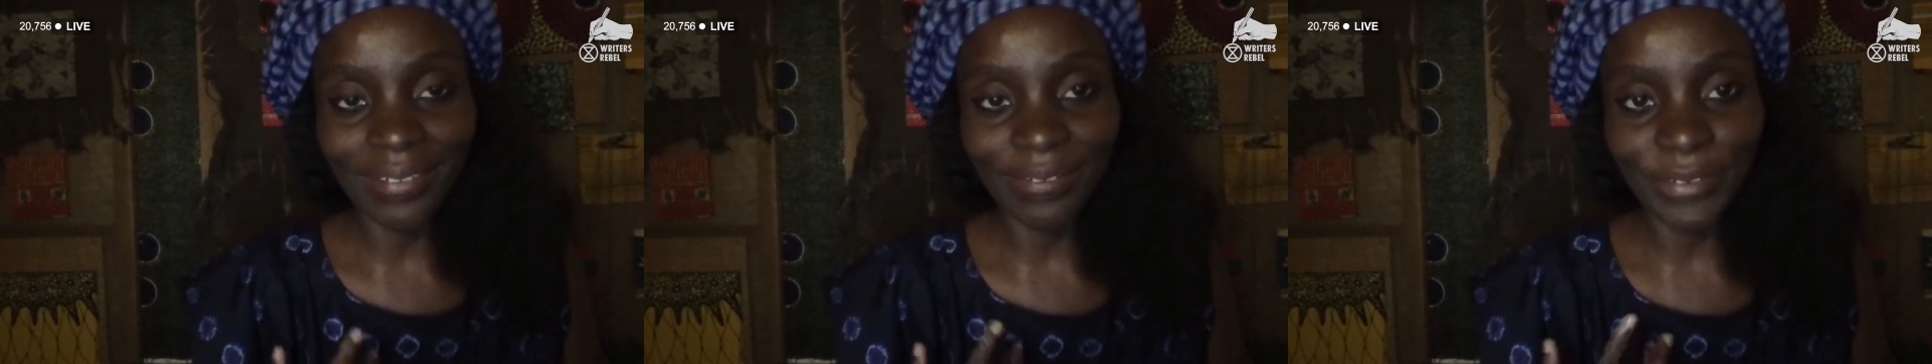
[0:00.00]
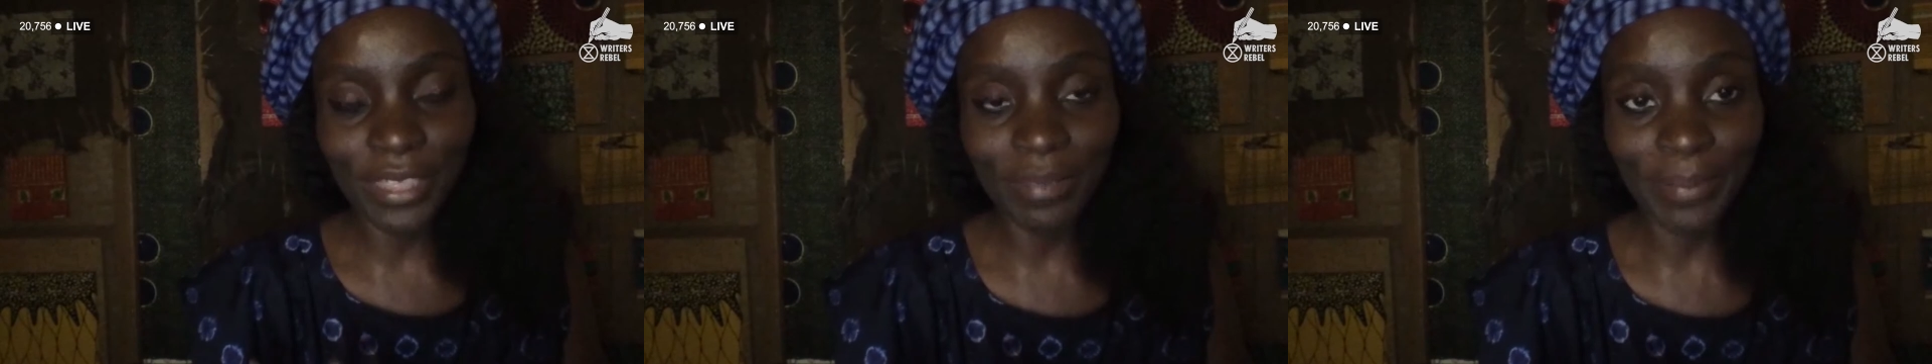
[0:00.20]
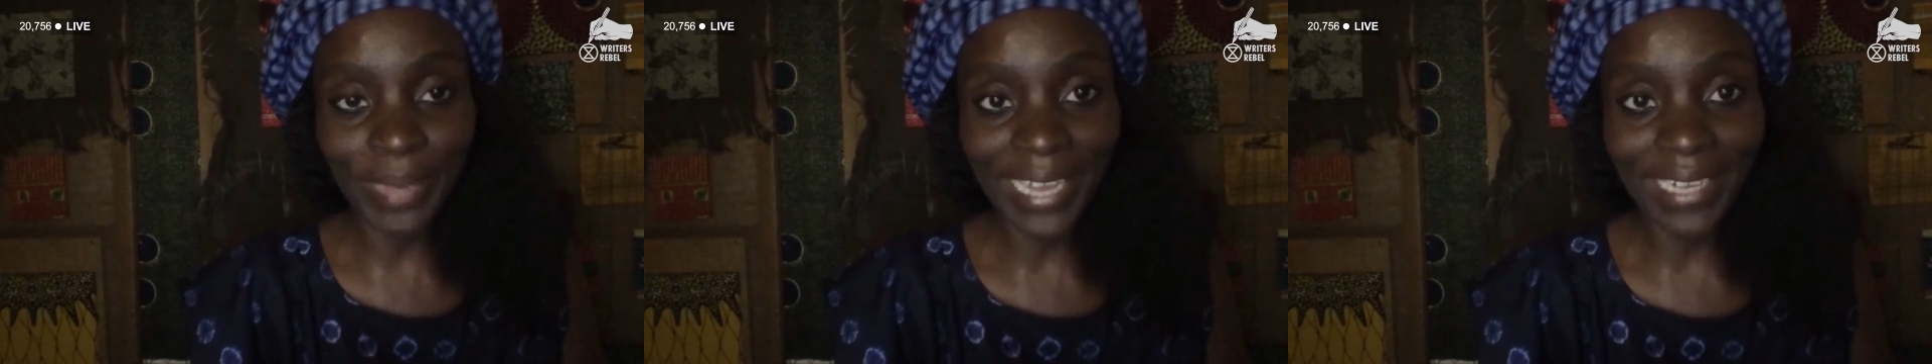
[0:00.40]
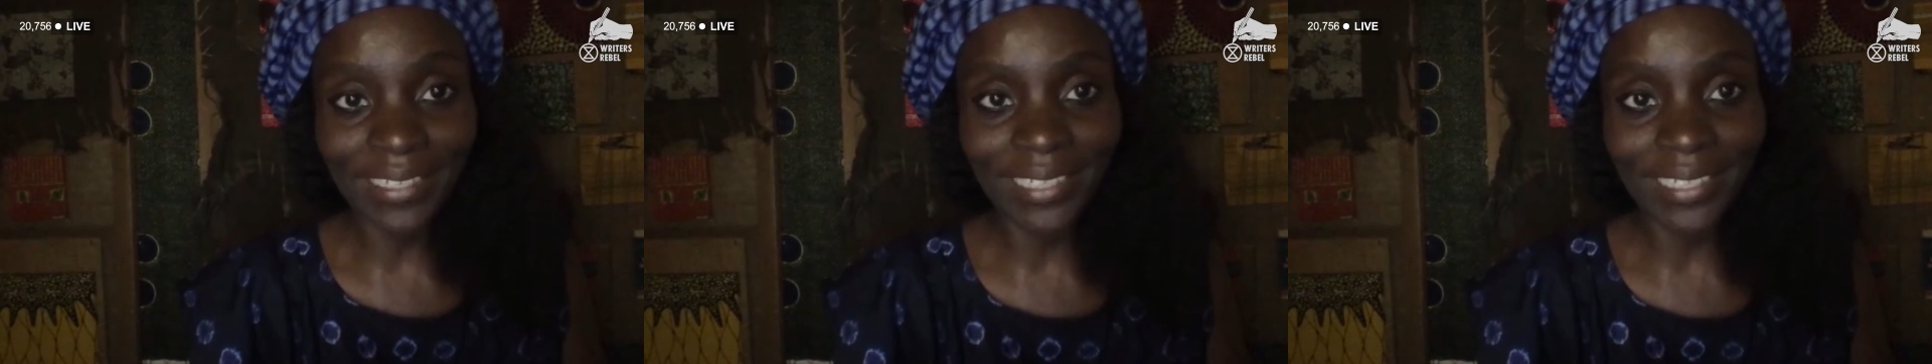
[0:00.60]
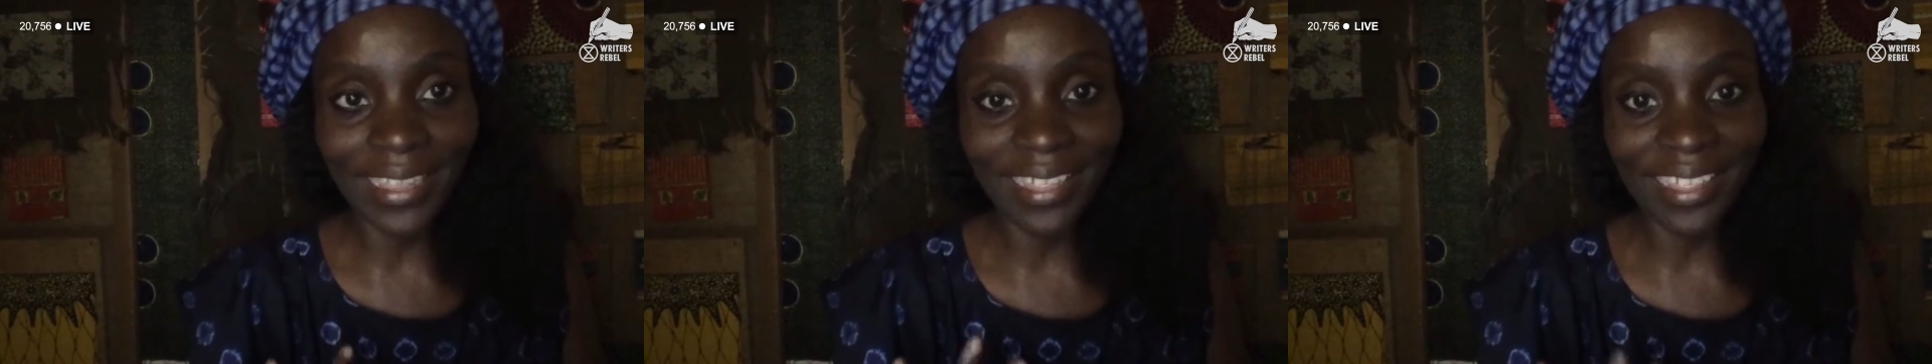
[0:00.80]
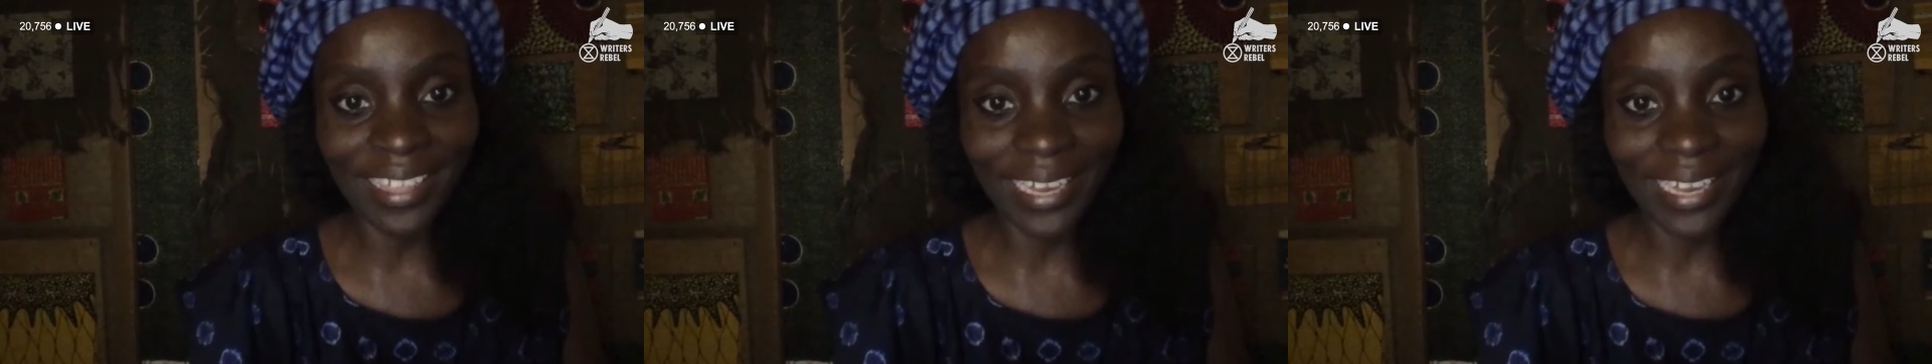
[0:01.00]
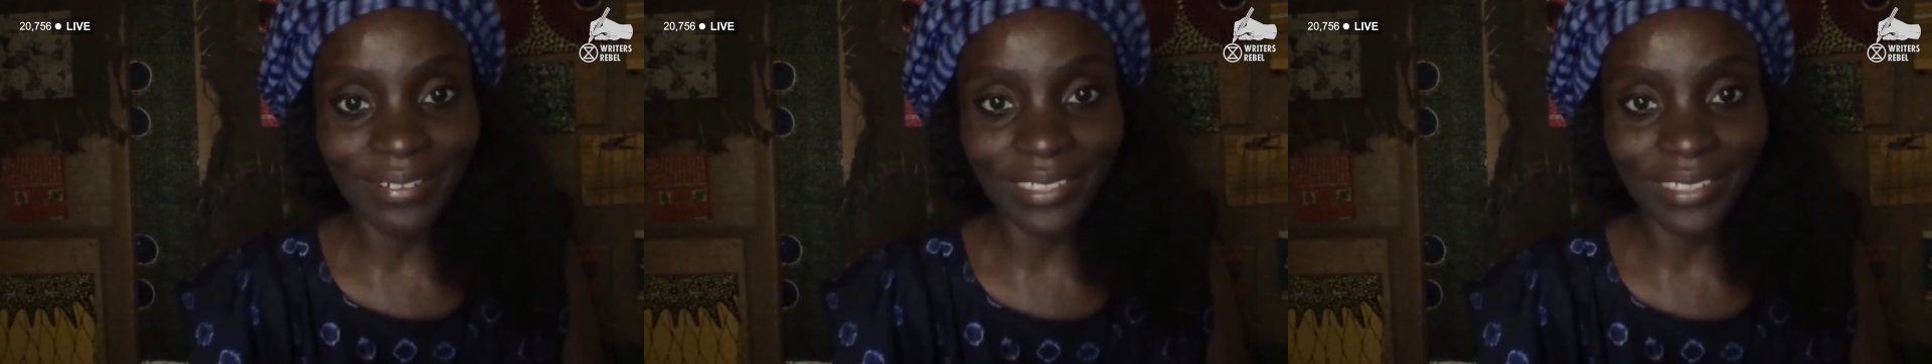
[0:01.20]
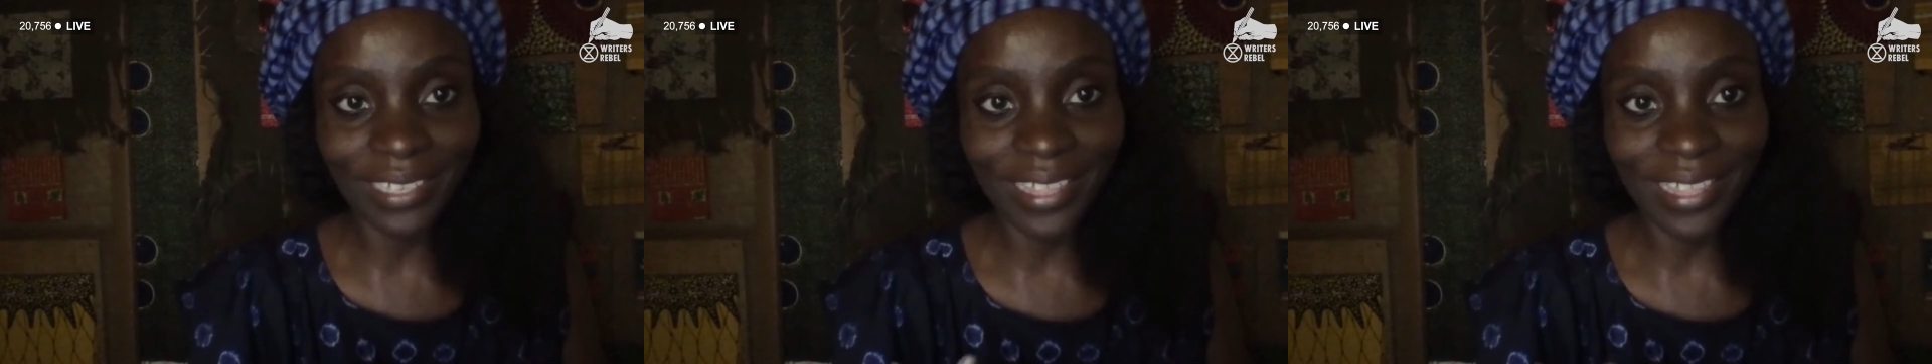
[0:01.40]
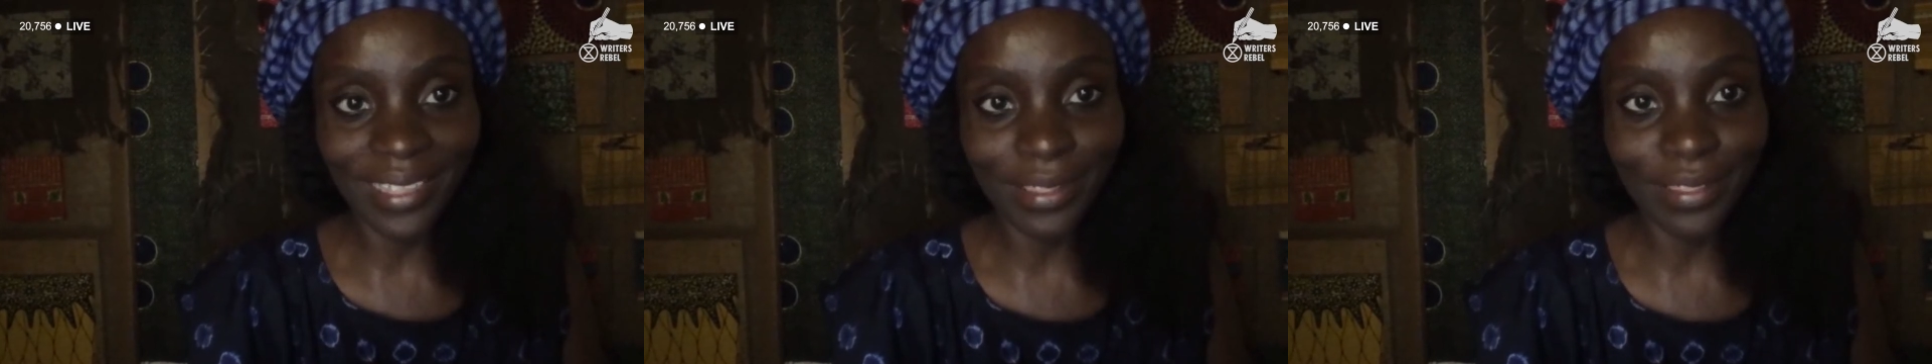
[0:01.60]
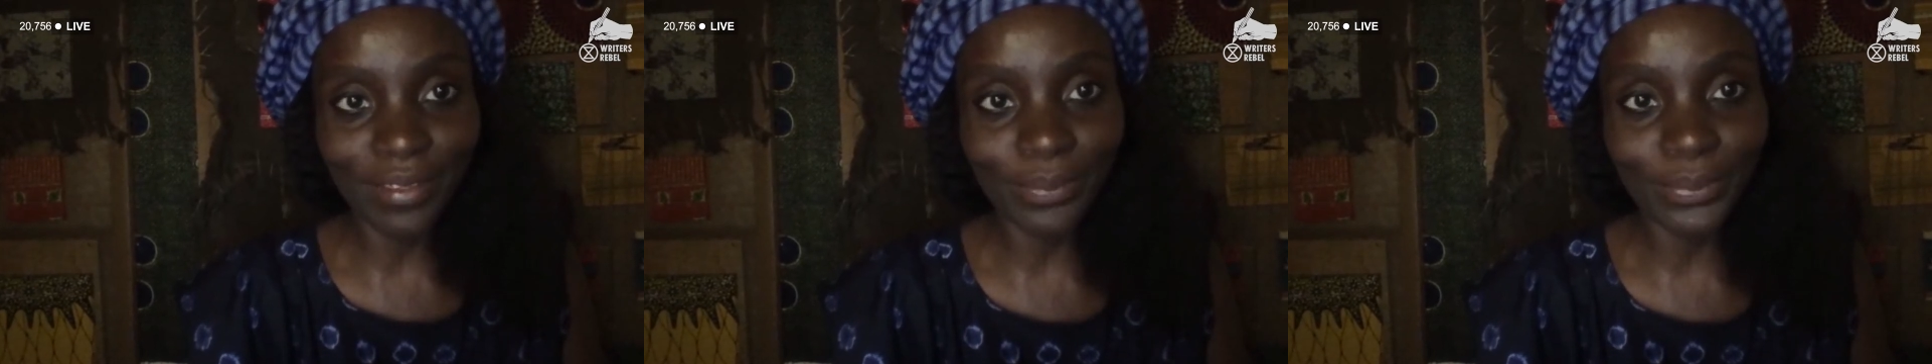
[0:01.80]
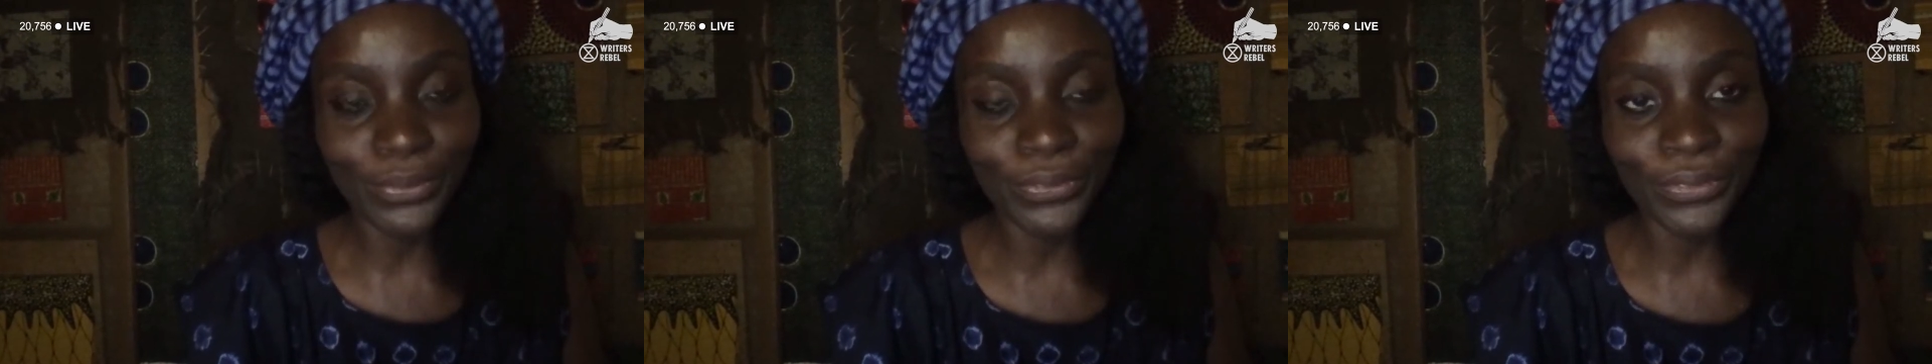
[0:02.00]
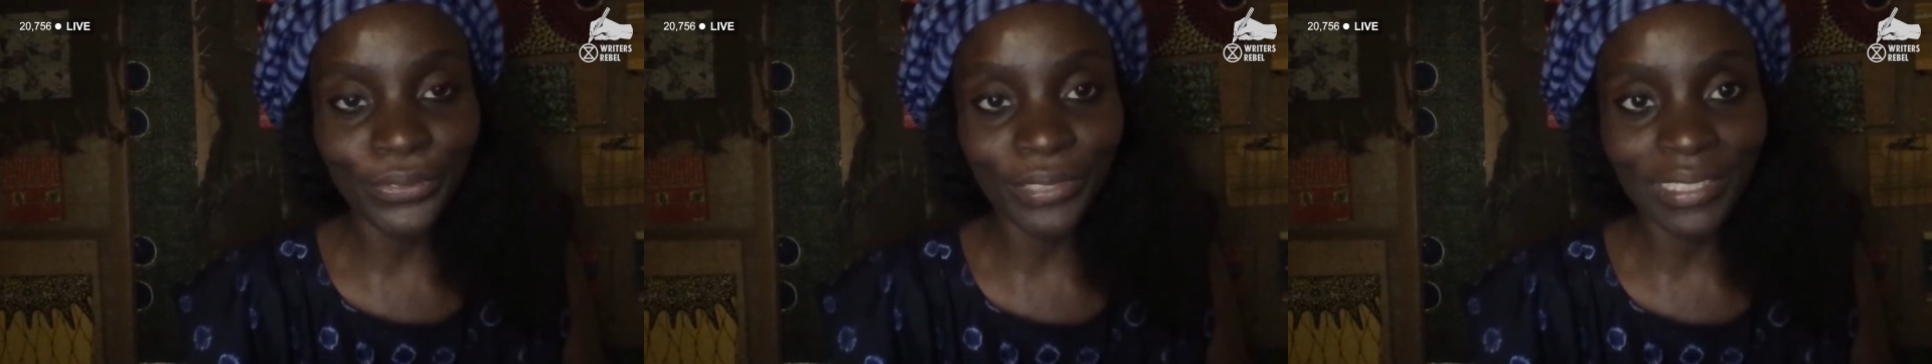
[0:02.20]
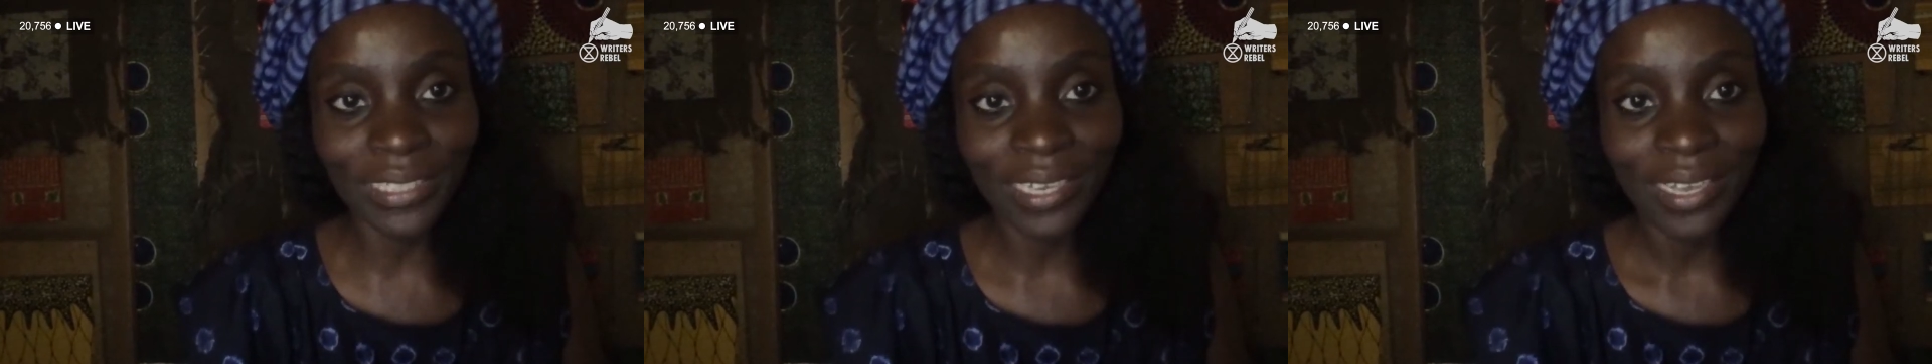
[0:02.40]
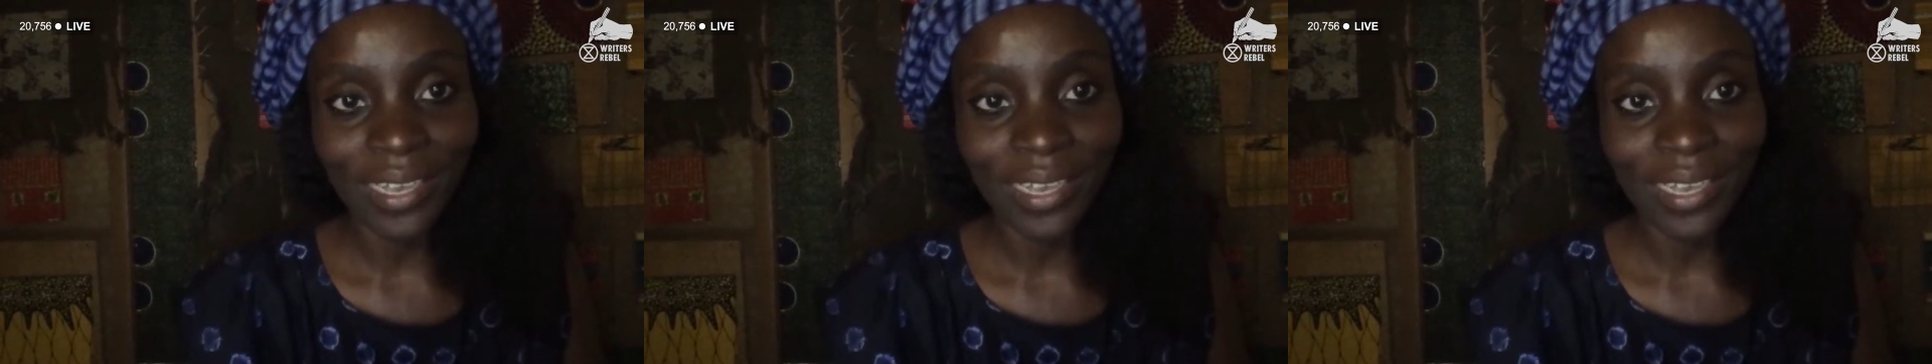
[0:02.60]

the respect and the sacredness and the support